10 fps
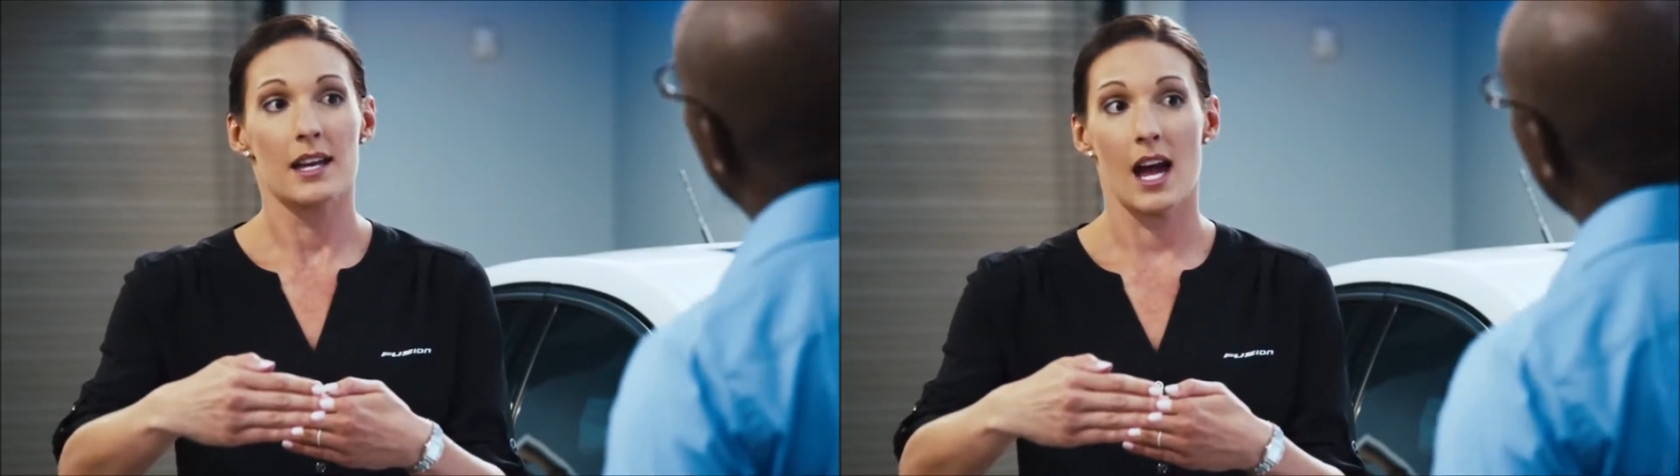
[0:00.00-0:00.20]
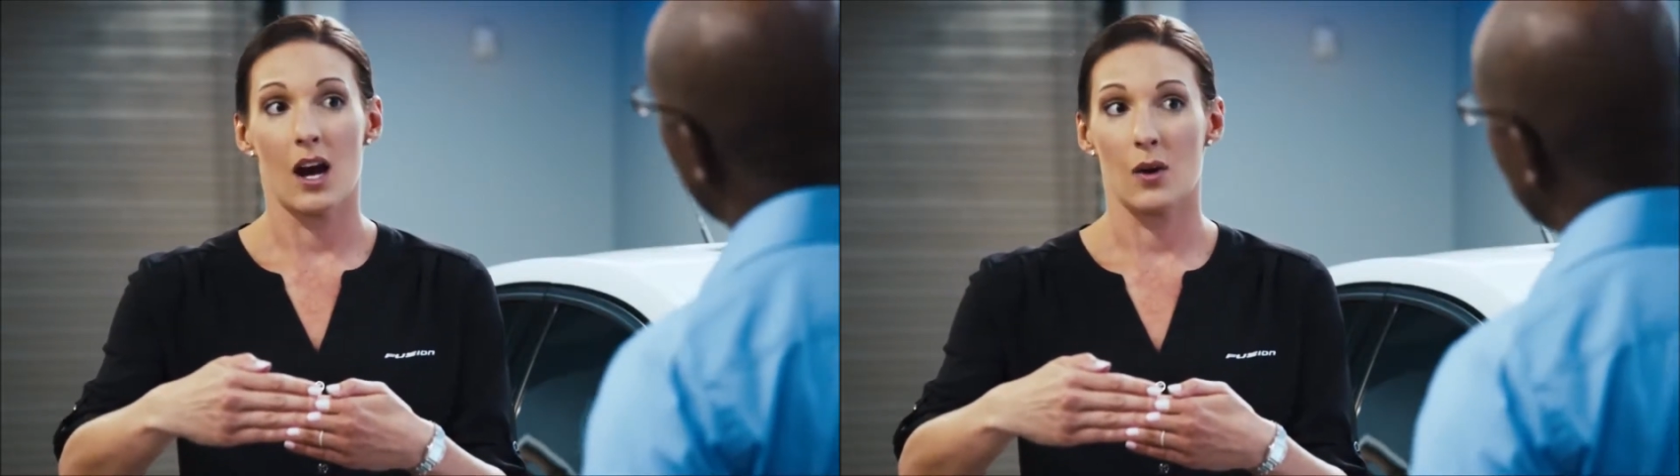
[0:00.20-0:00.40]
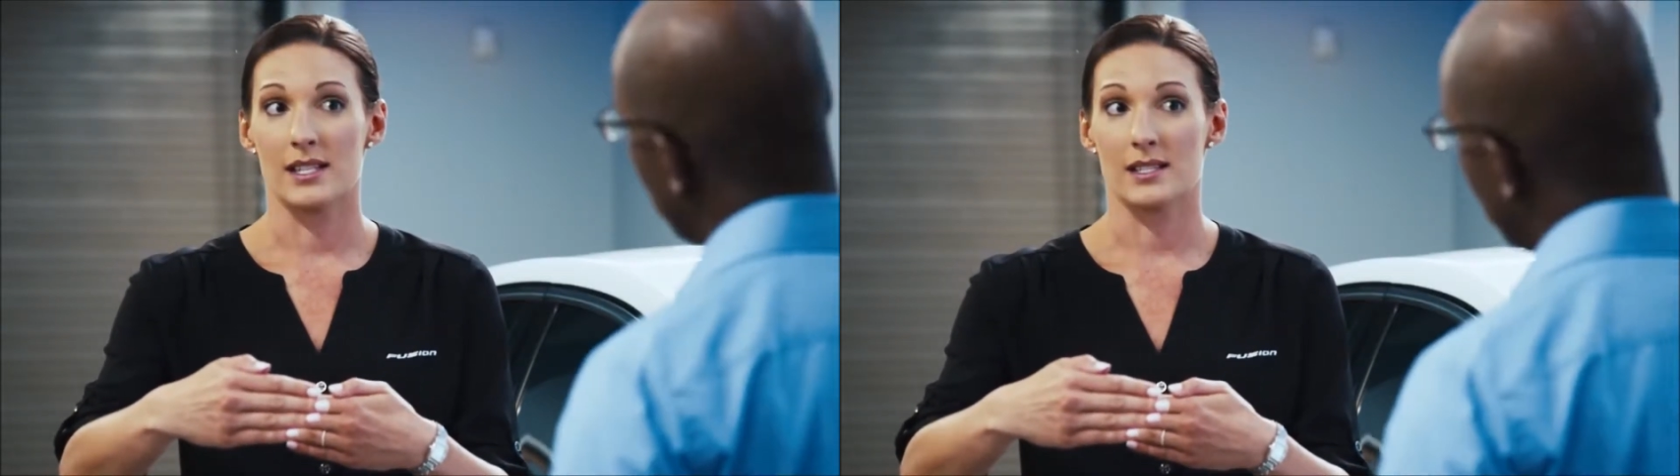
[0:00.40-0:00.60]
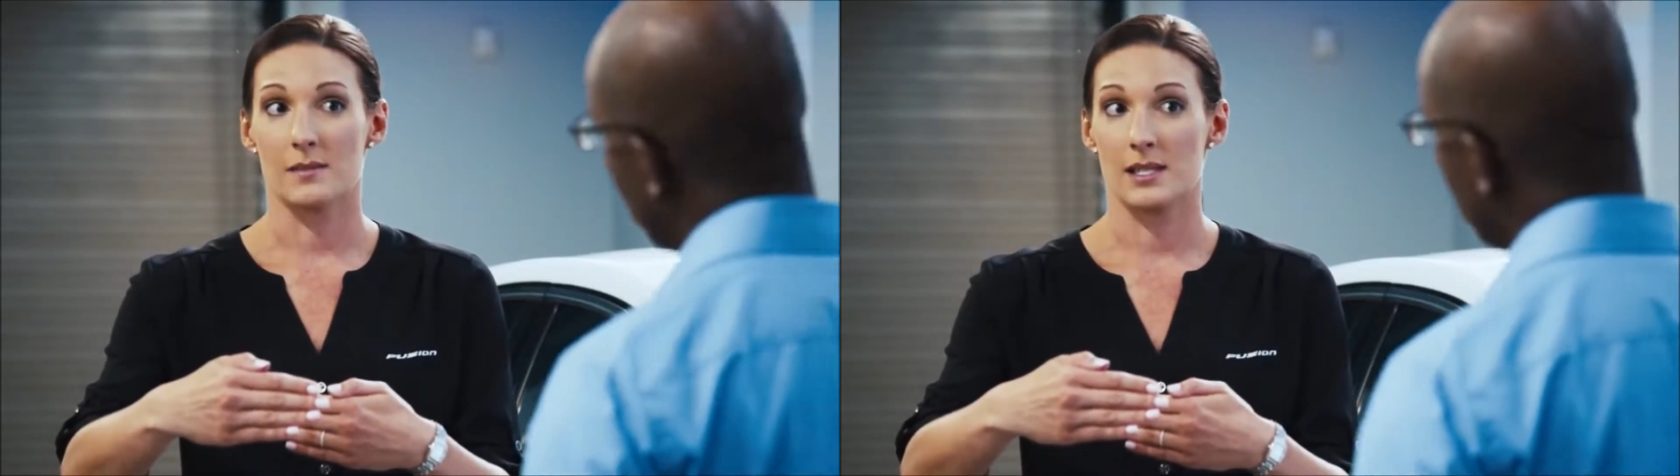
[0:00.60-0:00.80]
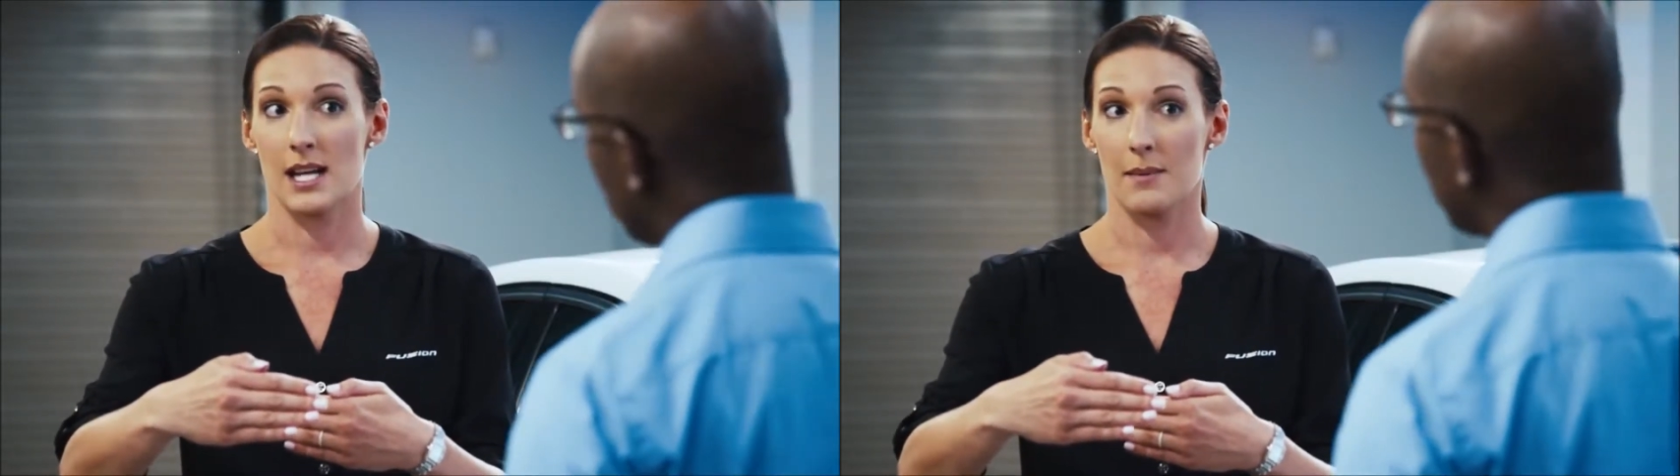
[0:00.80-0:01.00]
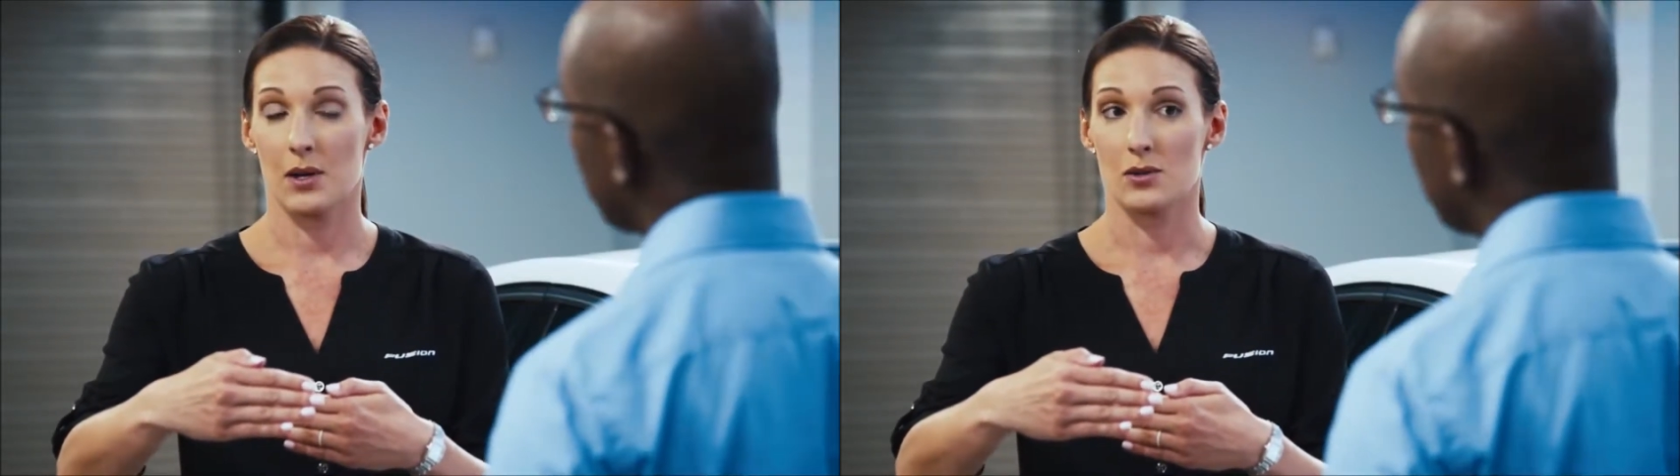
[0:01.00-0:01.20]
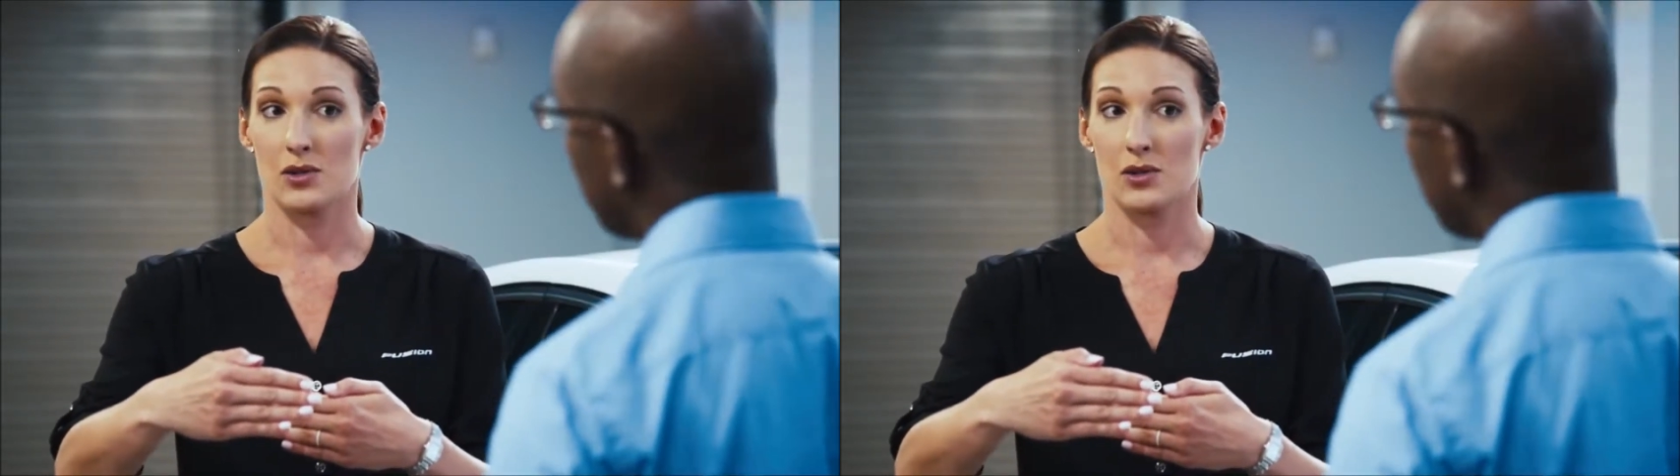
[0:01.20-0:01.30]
Now, in some stop and go